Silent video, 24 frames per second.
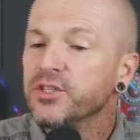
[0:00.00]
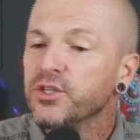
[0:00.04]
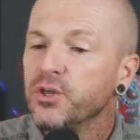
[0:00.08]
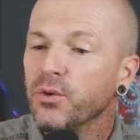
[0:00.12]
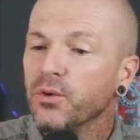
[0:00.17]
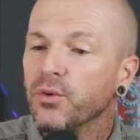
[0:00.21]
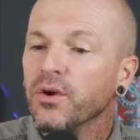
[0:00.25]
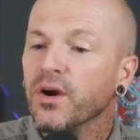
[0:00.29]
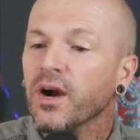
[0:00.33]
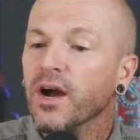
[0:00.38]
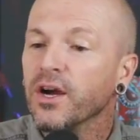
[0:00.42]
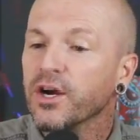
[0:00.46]

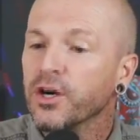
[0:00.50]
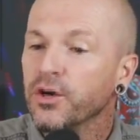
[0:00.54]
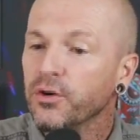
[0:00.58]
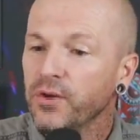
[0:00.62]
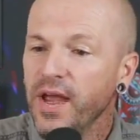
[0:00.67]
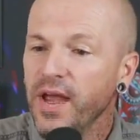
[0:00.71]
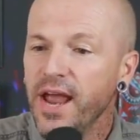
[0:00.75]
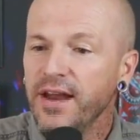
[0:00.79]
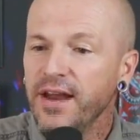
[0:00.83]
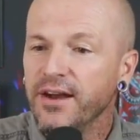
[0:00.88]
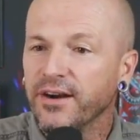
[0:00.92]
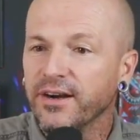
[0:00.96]
you're a
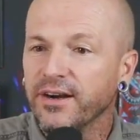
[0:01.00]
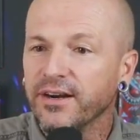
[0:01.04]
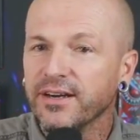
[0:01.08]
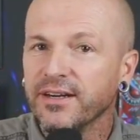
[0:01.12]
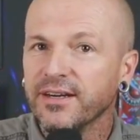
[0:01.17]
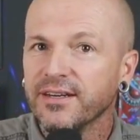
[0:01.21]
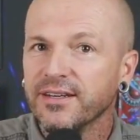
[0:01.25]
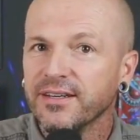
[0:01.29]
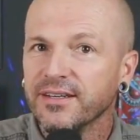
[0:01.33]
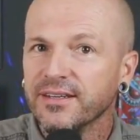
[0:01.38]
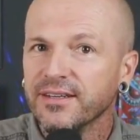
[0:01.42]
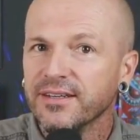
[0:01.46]
creator
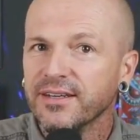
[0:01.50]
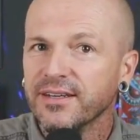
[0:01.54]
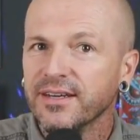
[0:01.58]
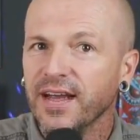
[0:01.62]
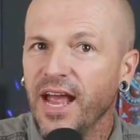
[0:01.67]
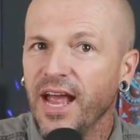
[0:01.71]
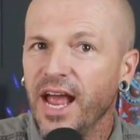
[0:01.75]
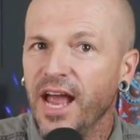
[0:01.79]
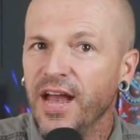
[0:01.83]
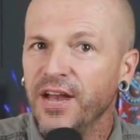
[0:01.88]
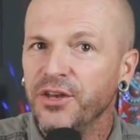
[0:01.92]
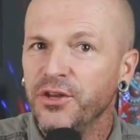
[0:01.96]

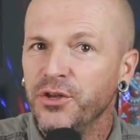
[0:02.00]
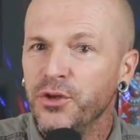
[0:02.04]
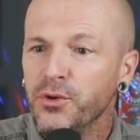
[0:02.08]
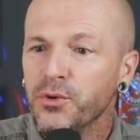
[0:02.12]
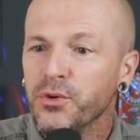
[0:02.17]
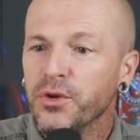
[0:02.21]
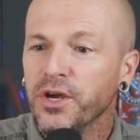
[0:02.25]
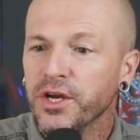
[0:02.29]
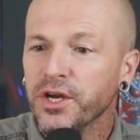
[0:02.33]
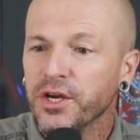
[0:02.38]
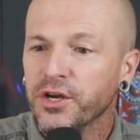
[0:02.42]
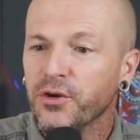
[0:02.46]
and you
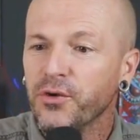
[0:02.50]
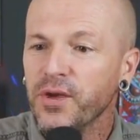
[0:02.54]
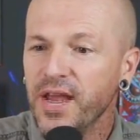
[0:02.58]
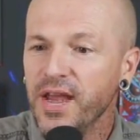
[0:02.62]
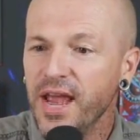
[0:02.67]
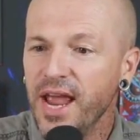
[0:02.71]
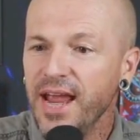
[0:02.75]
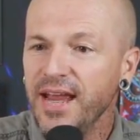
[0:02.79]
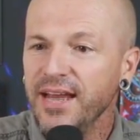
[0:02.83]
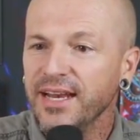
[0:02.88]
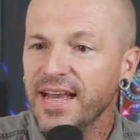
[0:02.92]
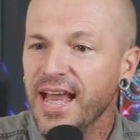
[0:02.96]
can
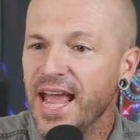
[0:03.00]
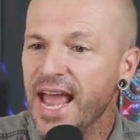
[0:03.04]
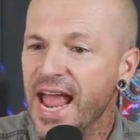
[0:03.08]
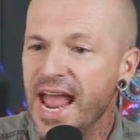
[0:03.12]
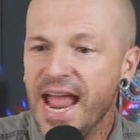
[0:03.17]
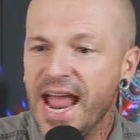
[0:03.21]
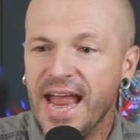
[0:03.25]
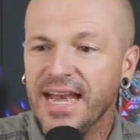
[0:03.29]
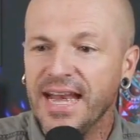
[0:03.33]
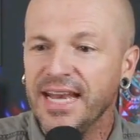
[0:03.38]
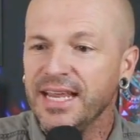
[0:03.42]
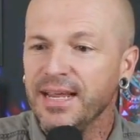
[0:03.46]
create
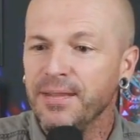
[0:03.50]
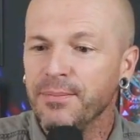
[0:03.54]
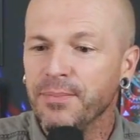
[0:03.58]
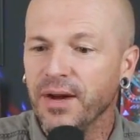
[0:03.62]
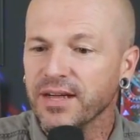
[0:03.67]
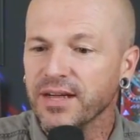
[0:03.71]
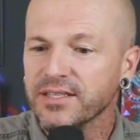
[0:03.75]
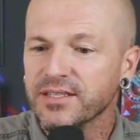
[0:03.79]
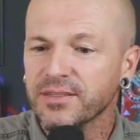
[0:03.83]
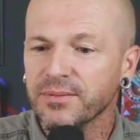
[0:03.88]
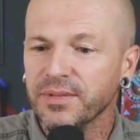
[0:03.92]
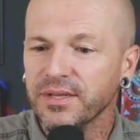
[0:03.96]
any
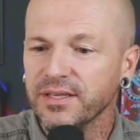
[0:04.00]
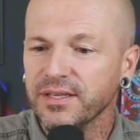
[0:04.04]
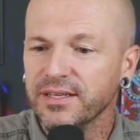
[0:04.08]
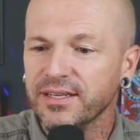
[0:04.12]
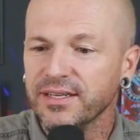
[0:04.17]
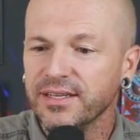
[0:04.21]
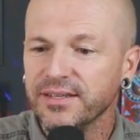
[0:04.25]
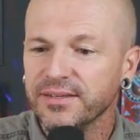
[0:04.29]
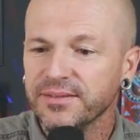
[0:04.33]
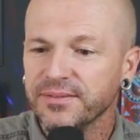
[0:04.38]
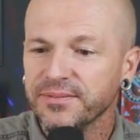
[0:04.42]
possibility.